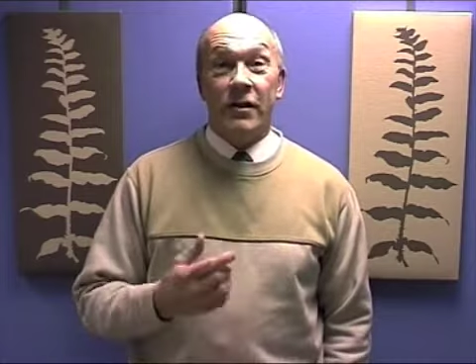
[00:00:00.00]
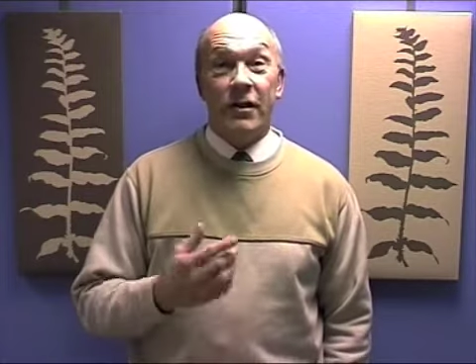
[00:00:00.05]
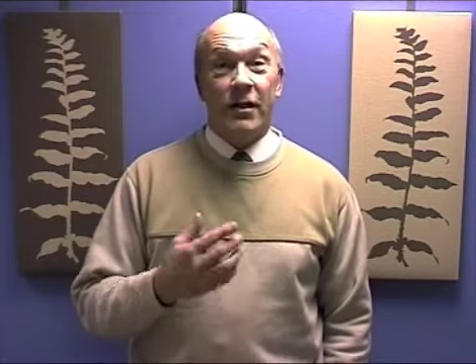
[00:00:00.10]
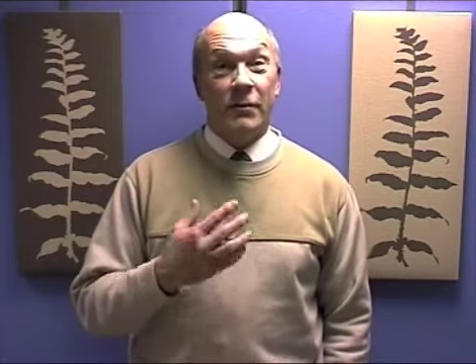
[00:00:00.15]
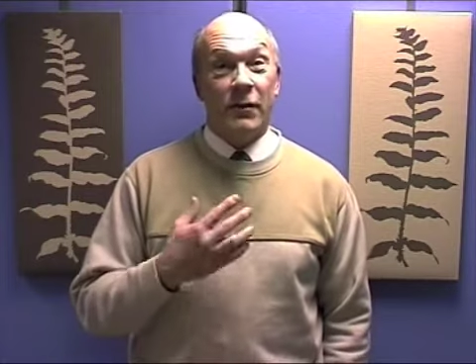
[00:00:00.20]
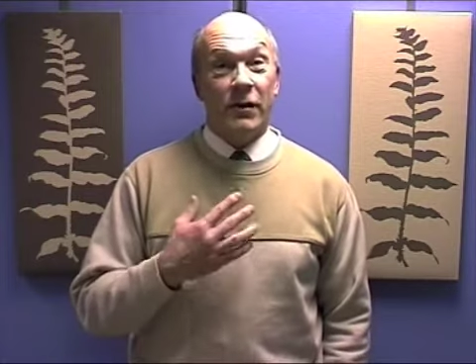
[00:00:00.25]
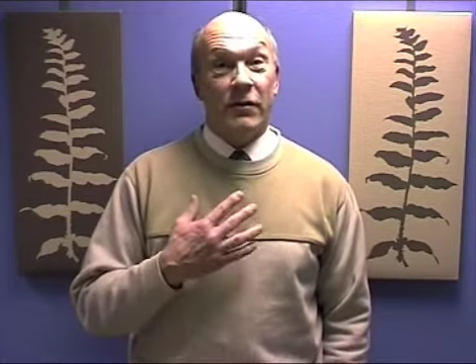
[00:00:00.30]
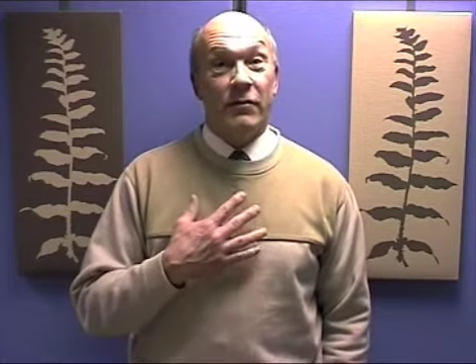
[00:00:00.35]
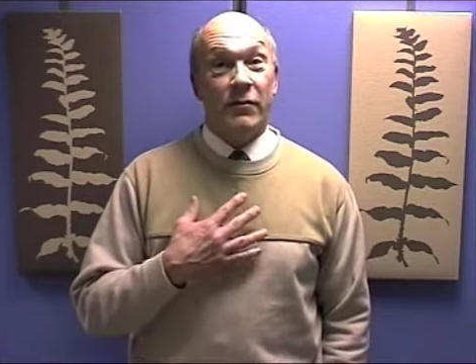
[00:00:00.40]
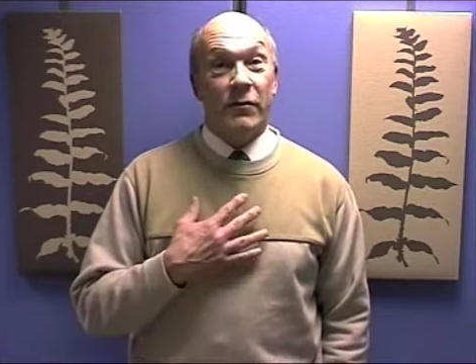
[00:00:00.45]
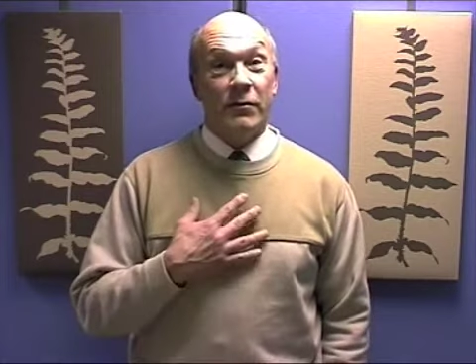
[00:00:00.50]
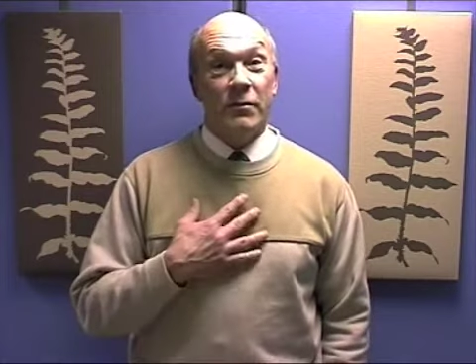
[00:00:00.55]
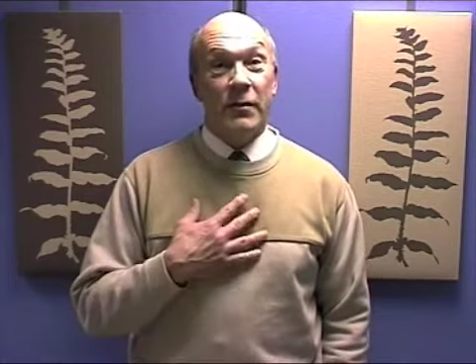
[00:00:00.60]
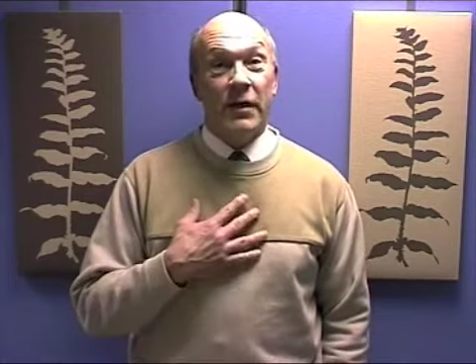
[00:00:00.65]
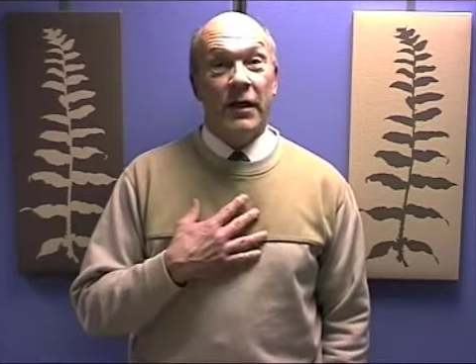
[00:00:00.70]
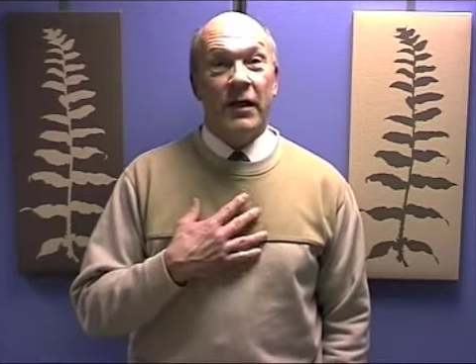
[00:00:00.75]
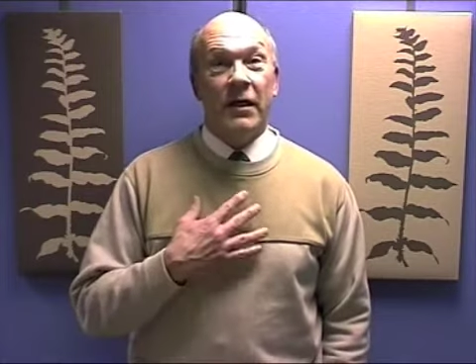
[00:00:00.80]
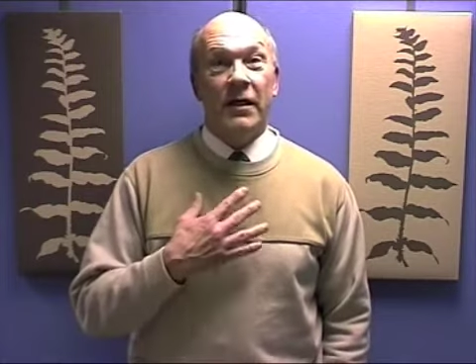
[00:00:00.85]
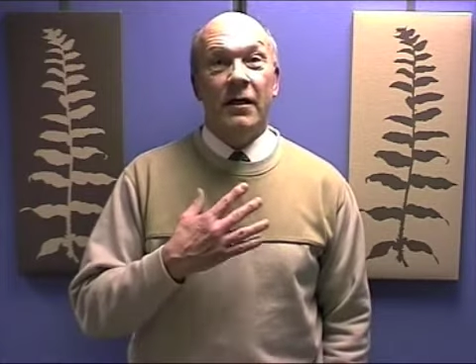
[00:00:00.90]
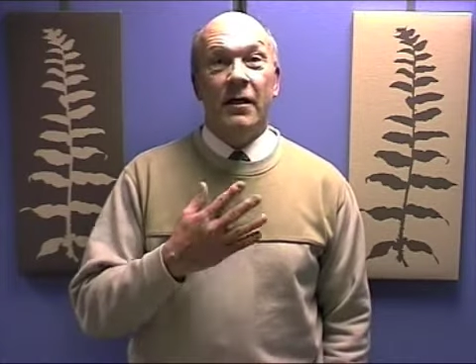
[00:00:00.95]
coming from
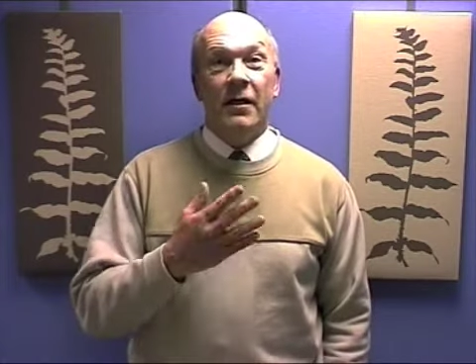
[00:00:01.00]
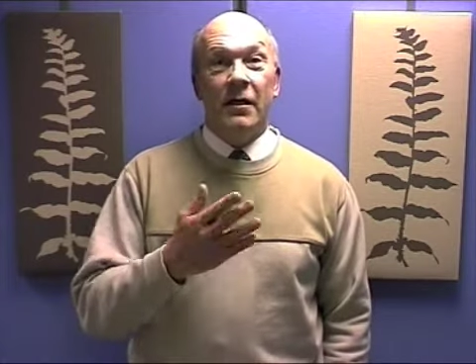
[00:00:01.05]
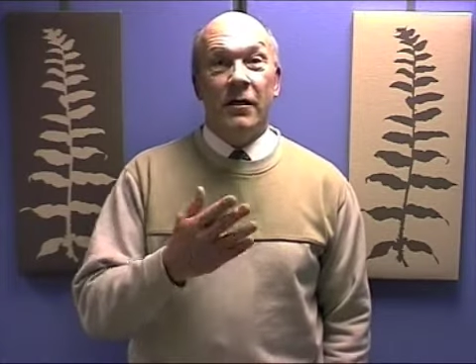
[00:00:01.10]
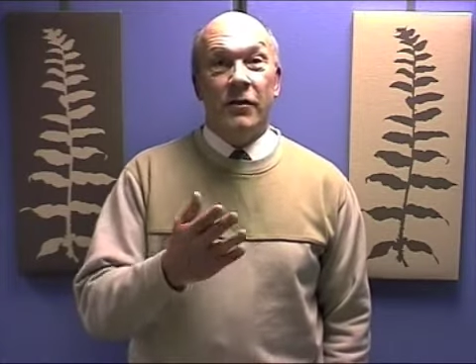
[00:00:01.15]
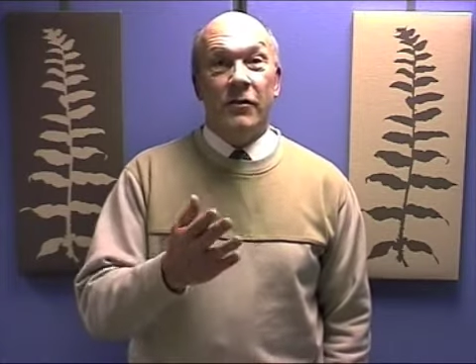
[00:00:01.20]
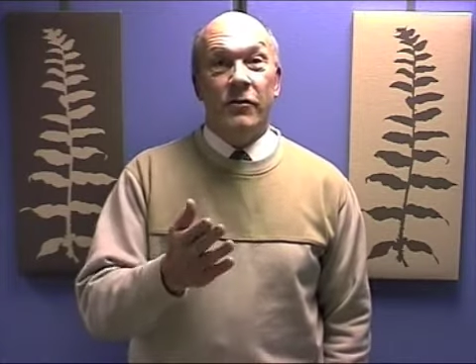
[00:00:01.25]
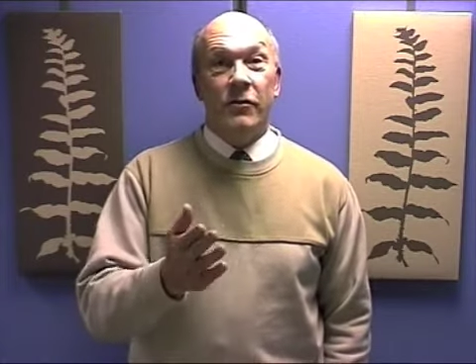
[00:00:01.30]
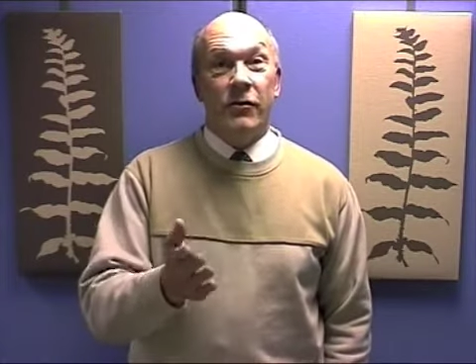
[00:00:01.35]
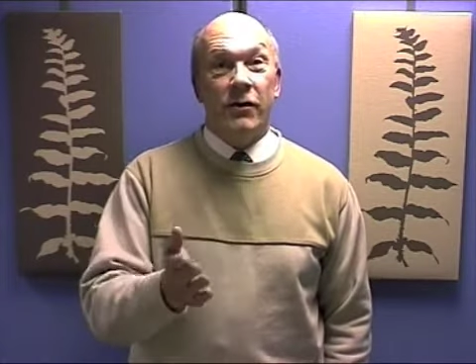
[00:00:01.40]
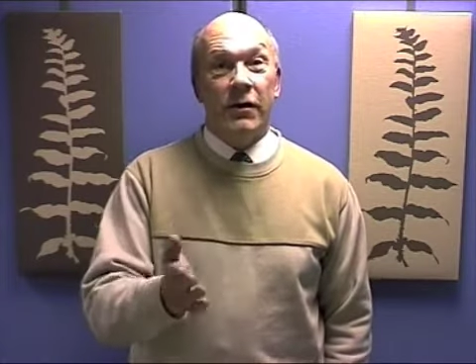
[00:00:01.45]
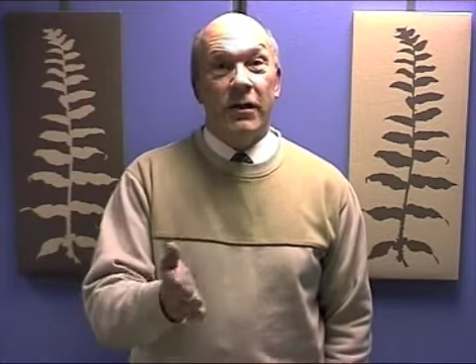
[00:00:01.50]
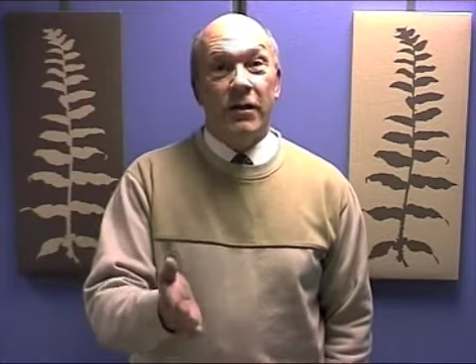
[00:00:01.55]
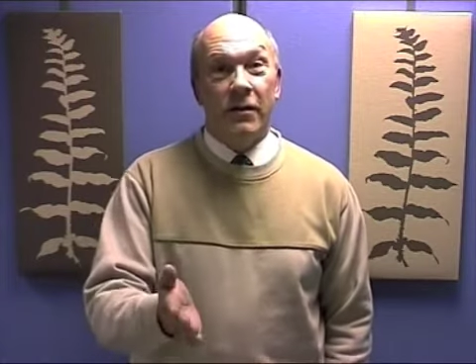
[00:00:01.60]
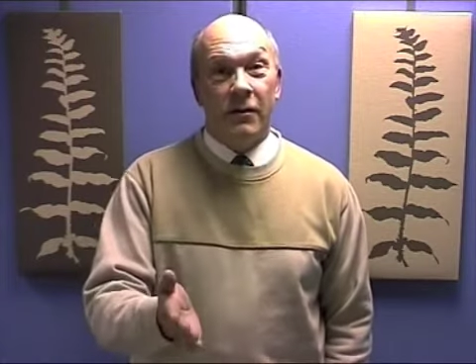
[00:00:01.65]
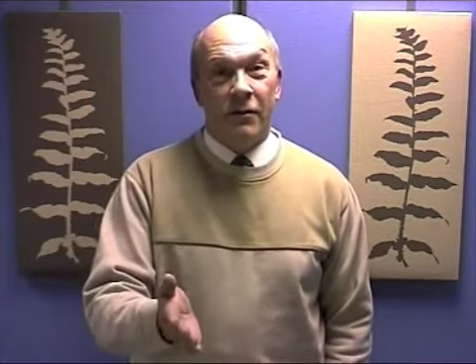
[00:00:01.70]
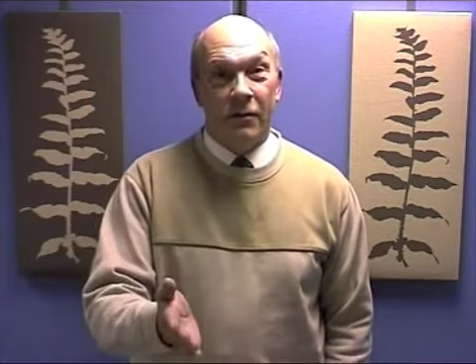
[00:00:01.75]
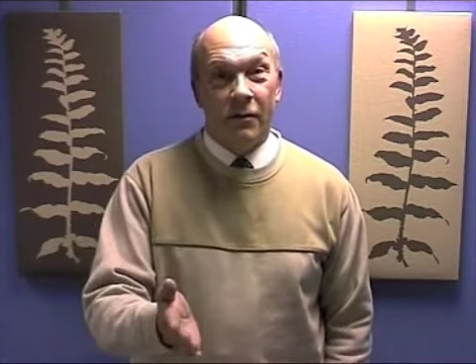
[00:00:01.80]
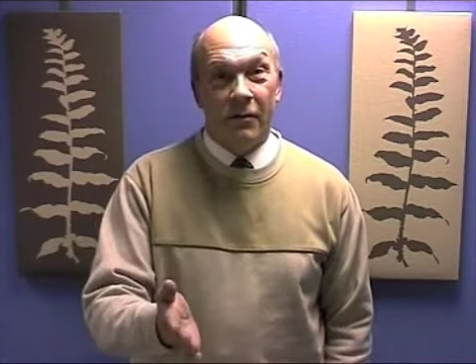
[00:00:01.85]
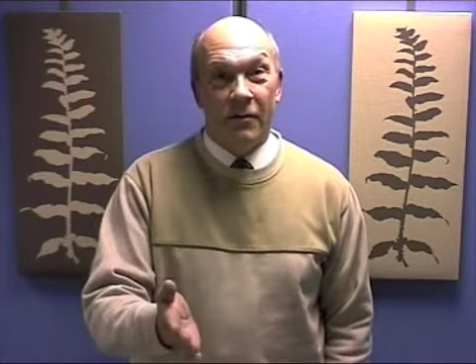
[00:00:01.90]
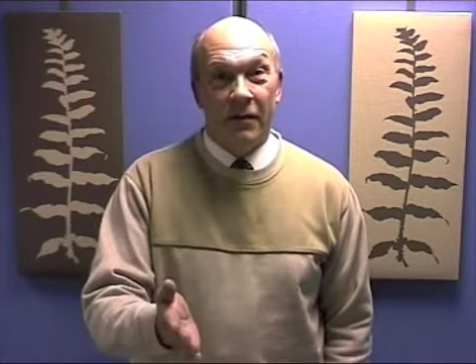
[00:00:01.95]
me to
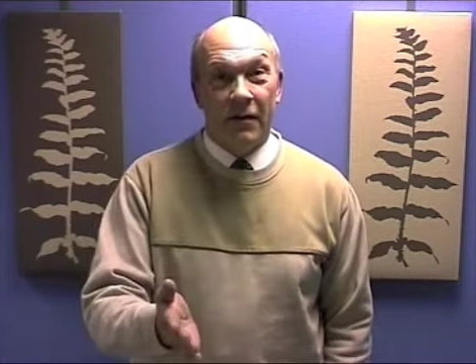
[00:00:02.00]
you